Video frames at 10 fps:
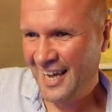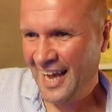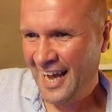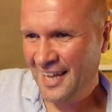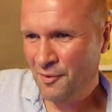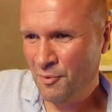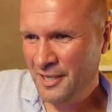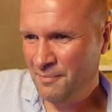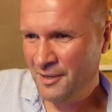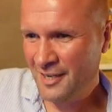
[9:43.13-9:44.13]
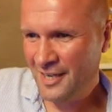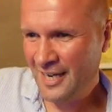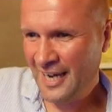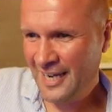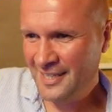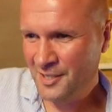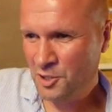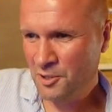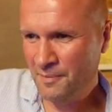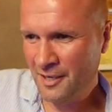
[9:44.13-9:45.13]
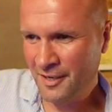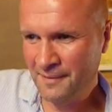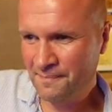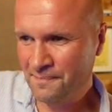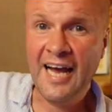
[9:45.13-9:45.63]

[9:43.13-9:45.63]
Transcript: and the weed puller and the strimmer line.